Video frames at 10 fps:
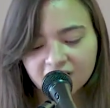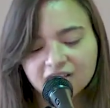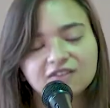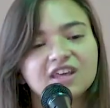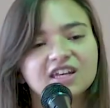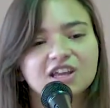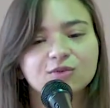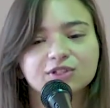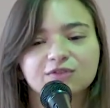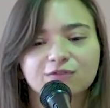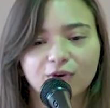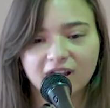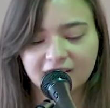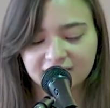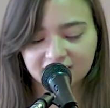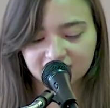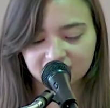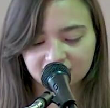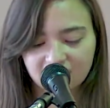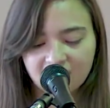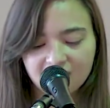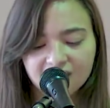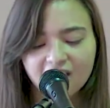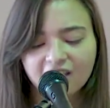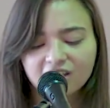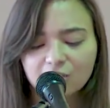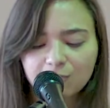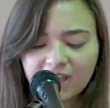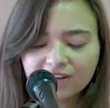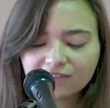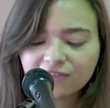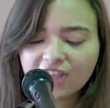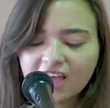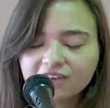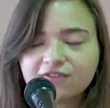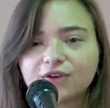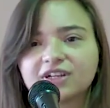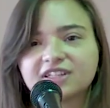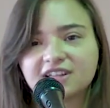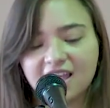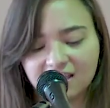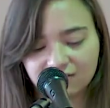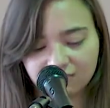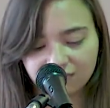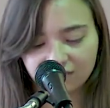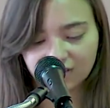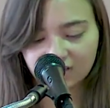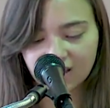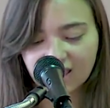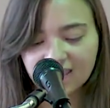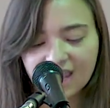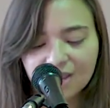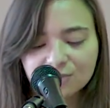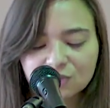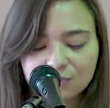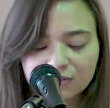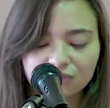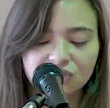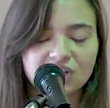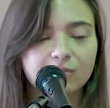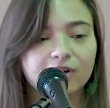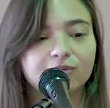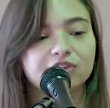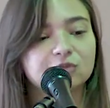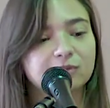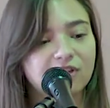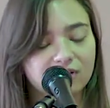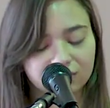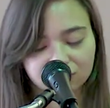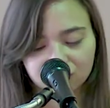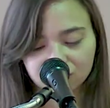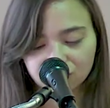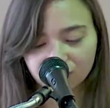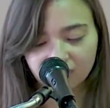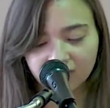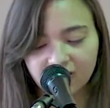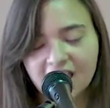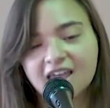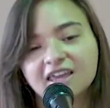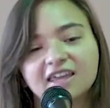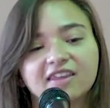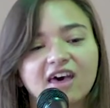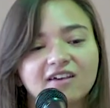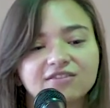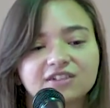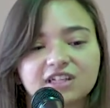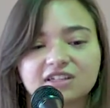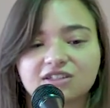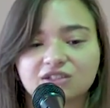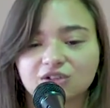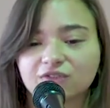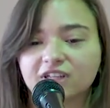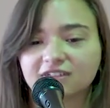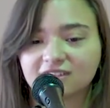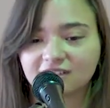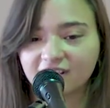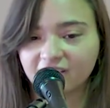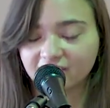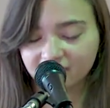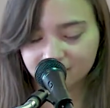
Then he was afraid. He got up and fled for his life, and came to Beersheba, which belongs to Judah. He left his servant there.